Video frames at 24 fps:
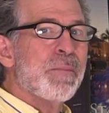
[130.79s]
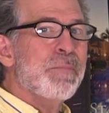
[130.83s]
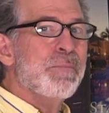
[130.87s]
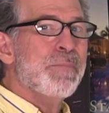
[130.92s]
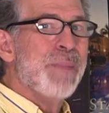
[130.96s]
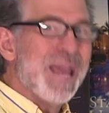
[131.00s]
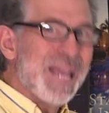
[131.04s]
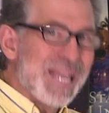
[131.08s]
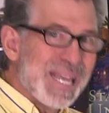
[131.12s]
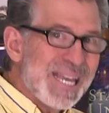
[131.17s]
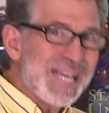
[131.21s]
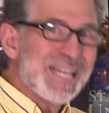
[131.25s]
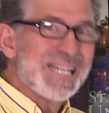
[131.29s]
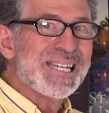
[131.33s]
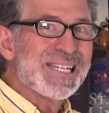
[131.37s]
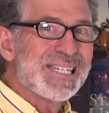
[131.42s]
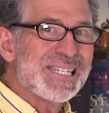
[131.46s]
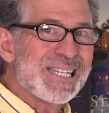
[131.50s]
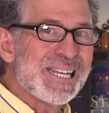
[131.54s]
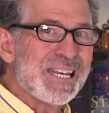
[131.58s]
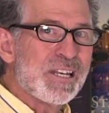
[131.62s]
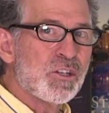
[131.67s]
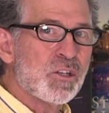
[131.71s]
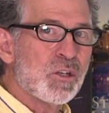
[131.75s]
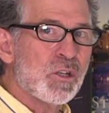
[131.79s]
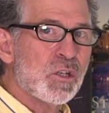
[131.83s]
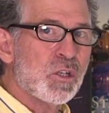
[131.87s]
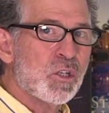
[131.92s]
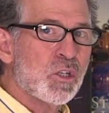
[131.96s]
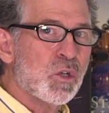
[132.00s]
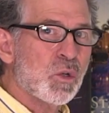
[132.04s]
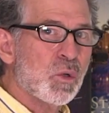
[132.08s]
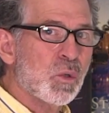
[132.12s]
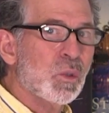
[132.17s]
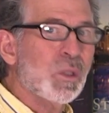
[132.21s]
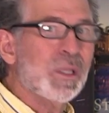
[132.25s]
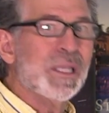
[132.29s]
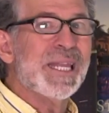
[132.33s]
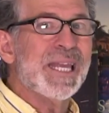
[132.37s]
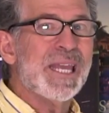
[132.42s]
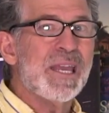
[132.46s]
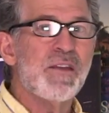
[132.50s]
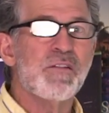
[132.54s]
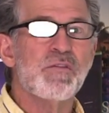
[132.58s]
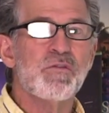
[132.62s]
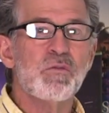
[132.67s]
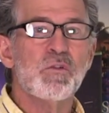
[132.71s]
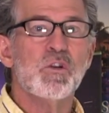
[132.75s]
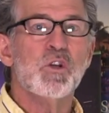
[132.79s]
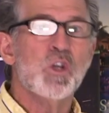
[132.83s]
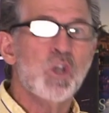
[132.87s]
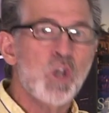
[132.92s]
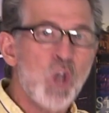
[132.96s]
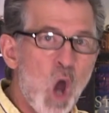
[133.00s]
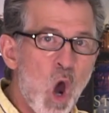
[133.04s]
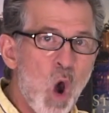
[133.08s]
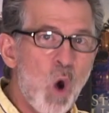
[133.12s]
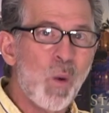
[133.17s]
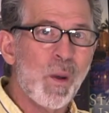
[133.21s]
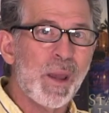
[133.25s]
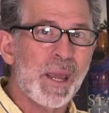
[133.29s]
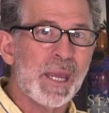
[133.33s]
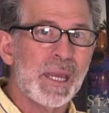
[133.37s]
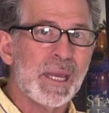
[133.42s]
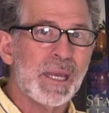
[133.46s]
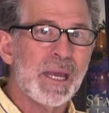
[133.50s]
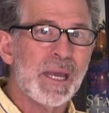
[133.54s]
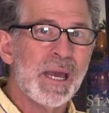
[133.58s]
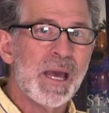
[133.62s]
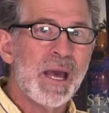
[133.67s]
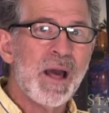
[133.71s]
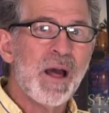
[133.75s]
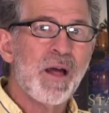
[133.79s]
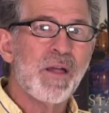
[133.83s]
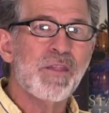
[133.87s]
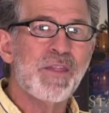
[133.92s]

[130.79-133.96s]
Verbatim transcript: making a decision to leave knowing